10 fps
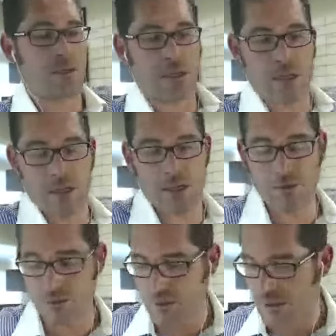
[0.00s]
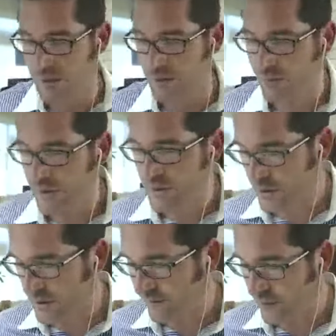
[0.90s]
a. I was
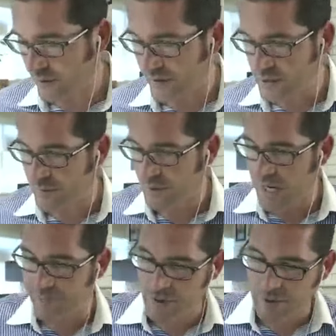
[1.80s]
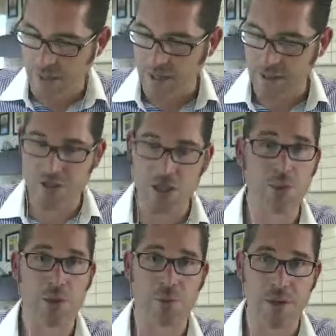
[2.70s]
researching for a Facebook Live there, and I
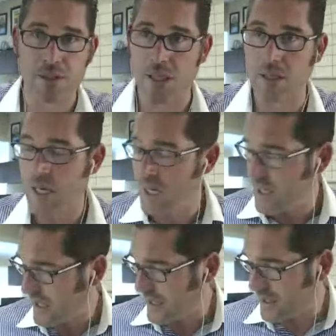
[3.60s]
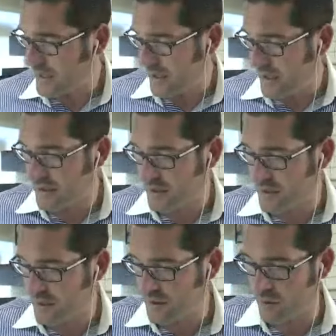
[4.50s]
stumbled upon this thing, and it's
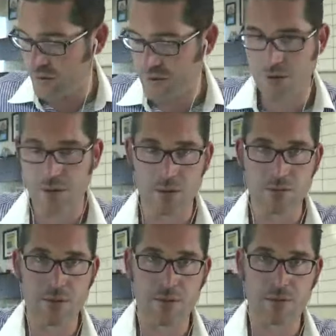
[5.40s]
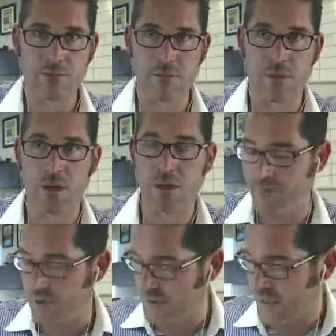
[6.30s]
so it's. I'll give
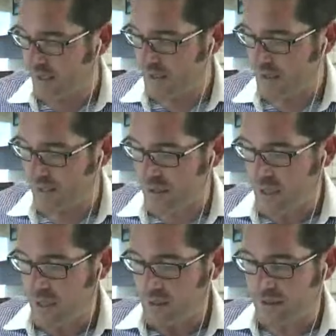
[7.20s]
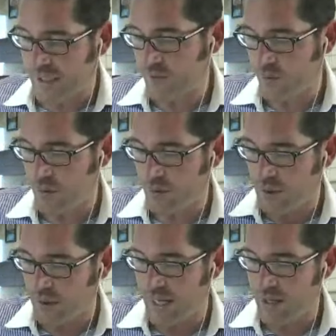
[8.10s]
you in a second. It says stands for
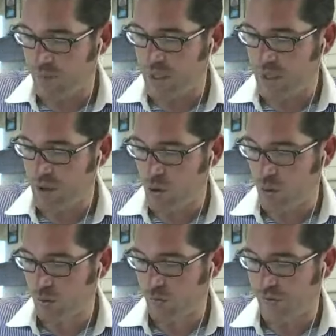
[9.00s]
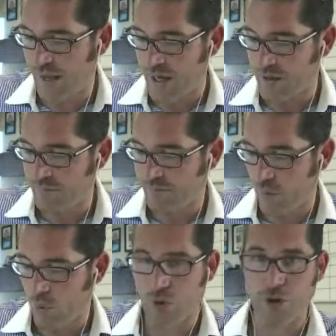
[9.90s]
"Let me Google that
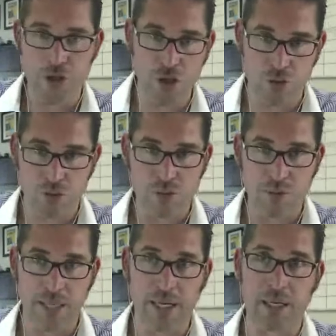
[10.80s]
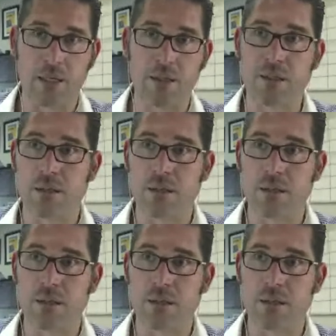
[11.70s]
for you" and